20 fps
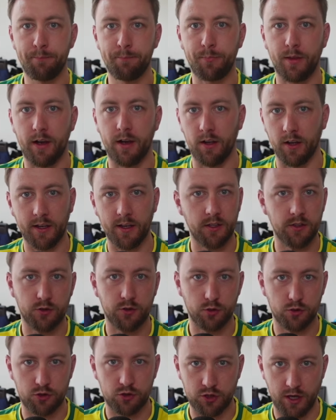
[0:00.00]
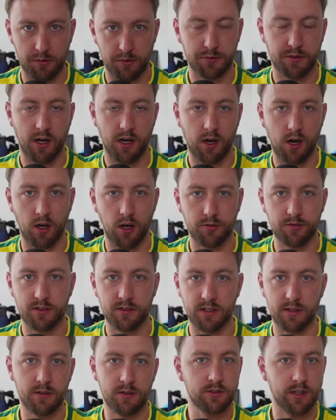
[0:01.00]
like he's done James
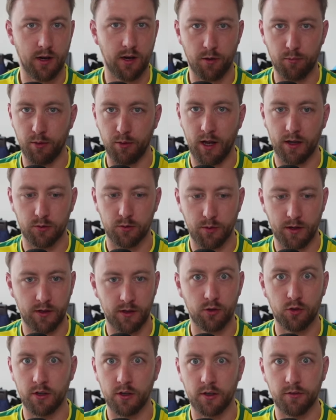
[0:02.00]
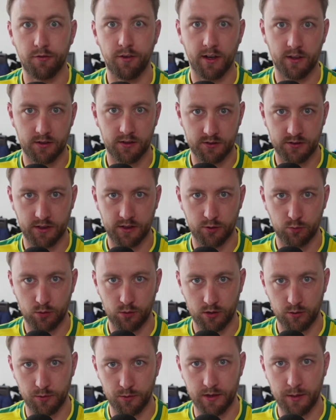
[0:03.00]
Tarkowski, Jarrod Brantwaite, and other defenders that he's
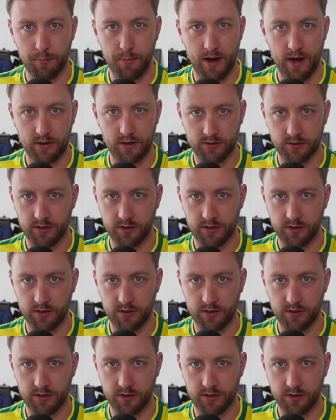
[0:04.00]
worked with in the past.